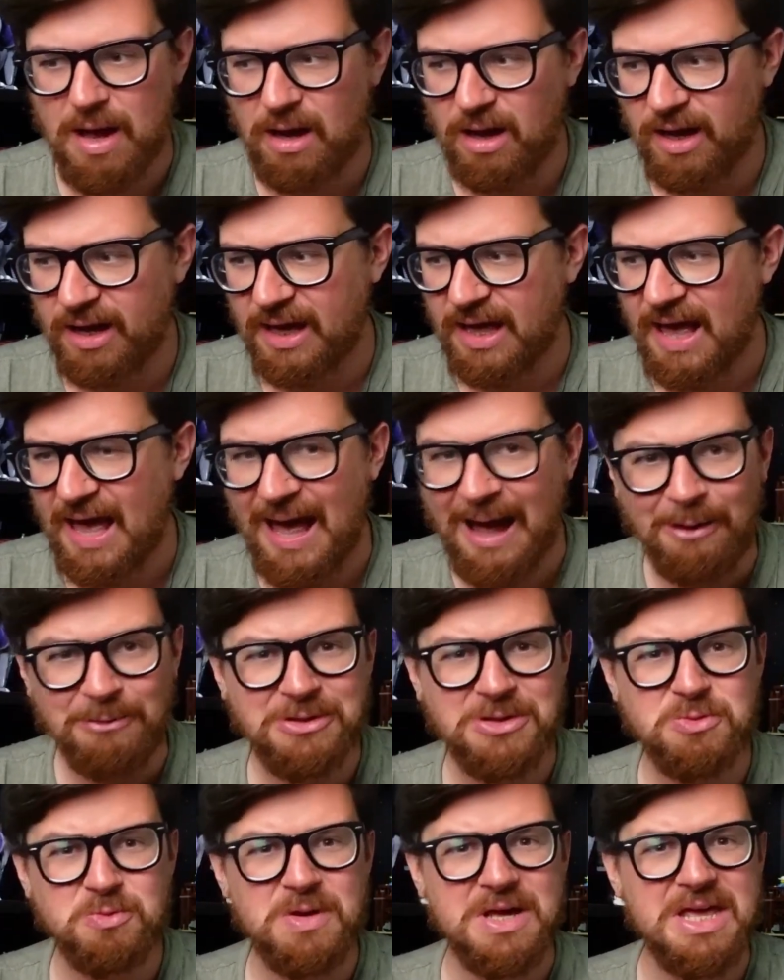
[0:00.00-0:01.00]
Like, how
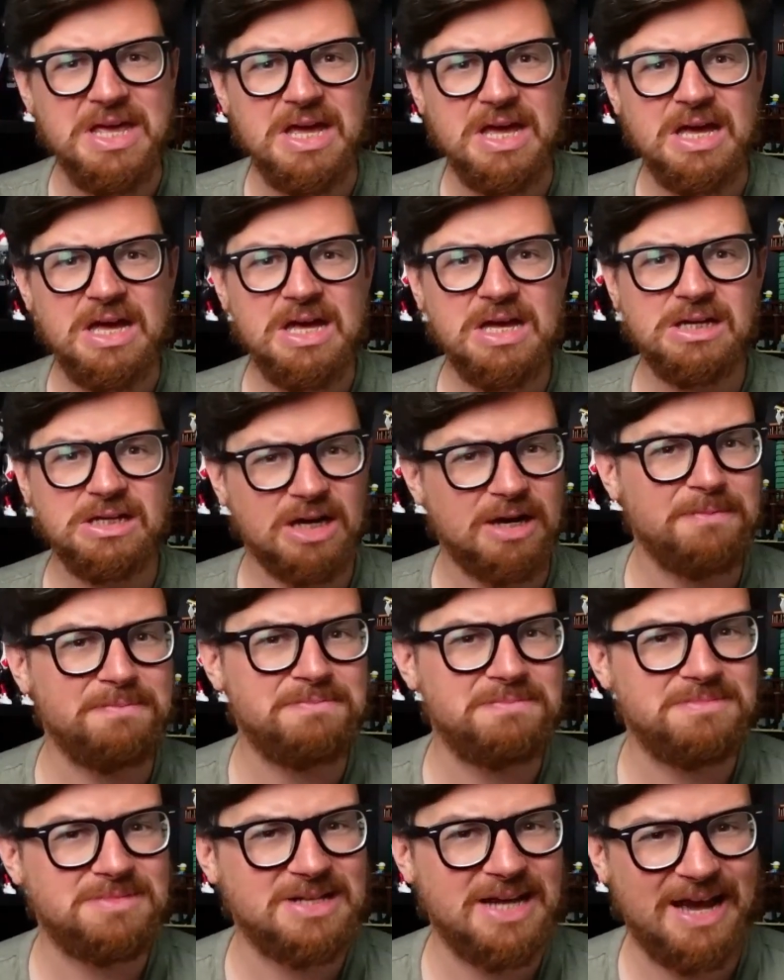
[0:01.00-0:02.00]
did we
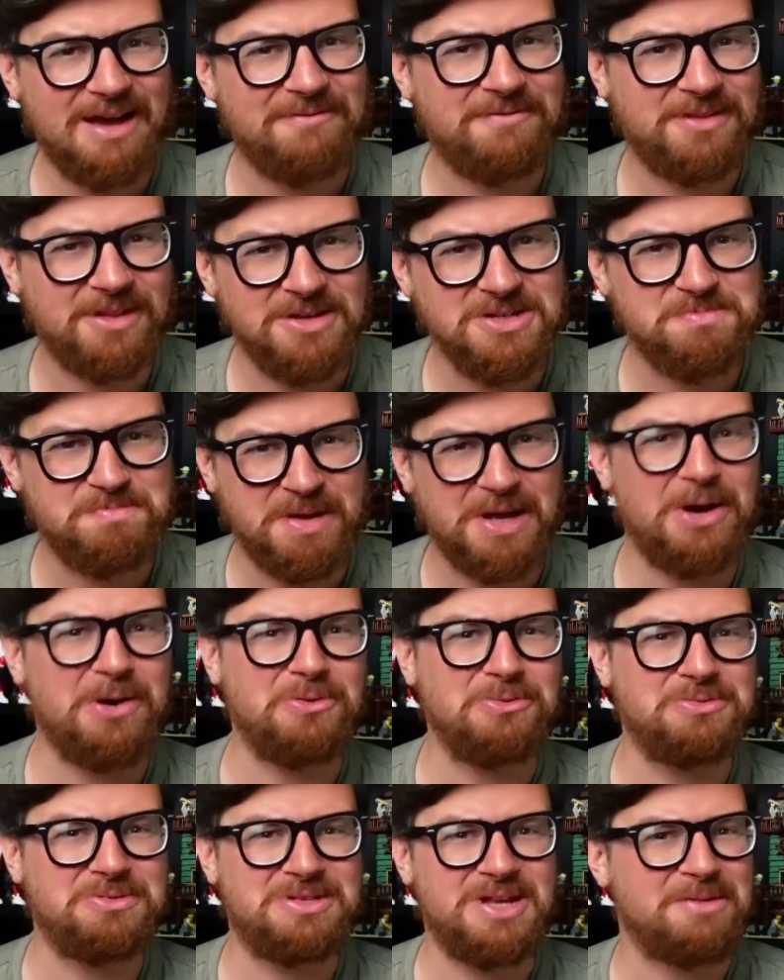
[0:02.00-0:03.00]
come to have those big
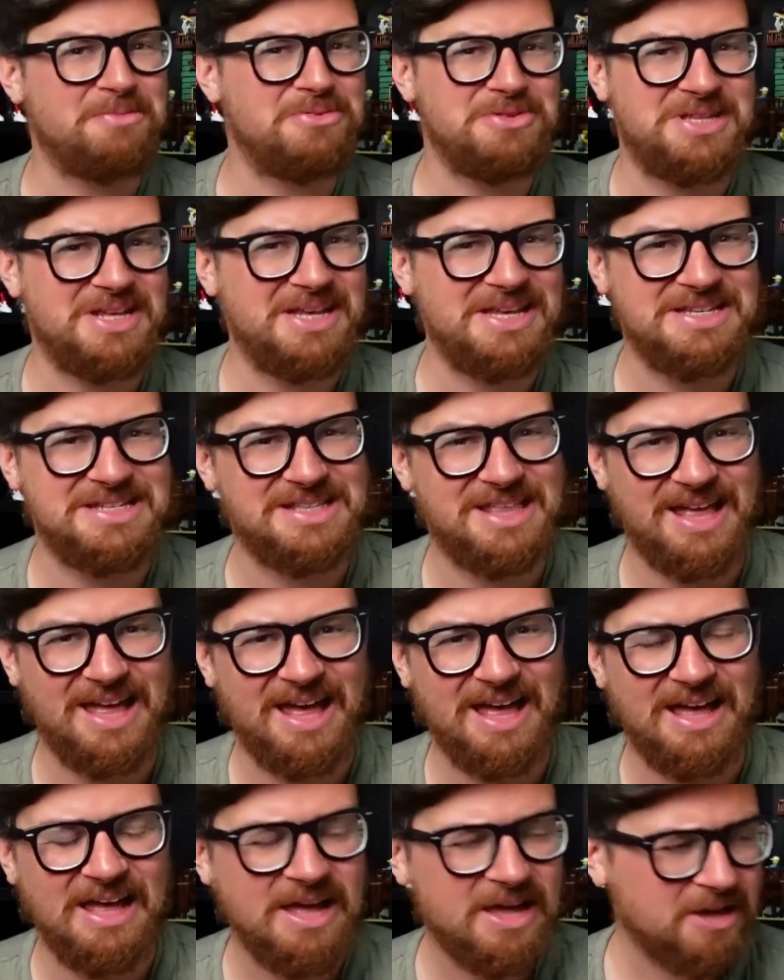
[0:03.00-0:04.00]
old double D's
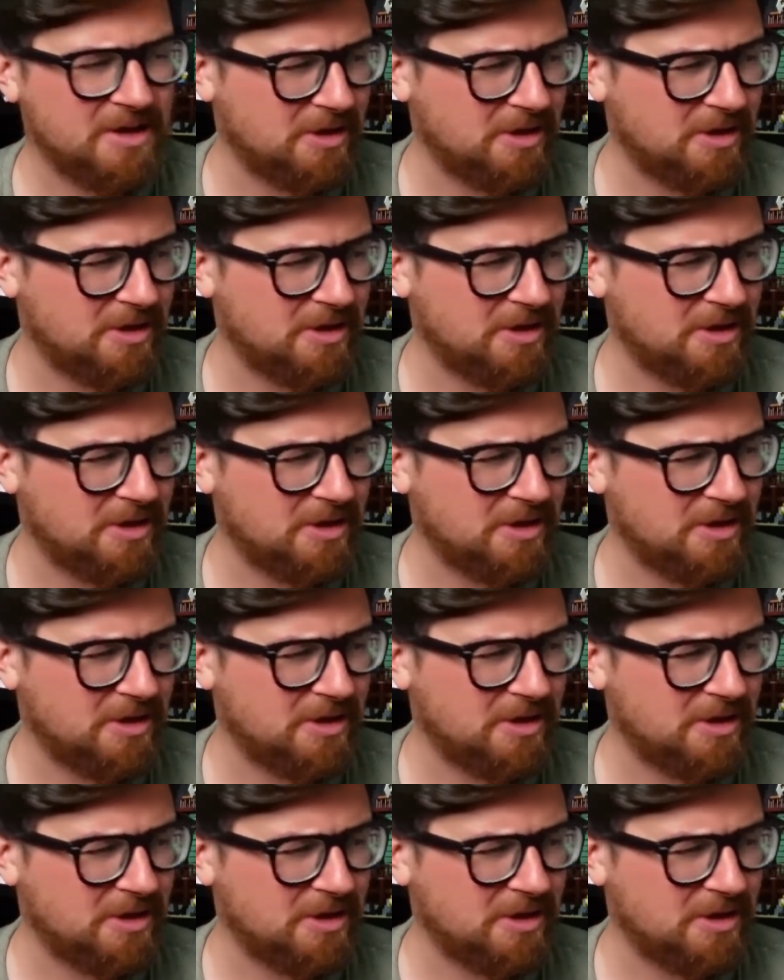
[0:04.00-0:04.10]
there?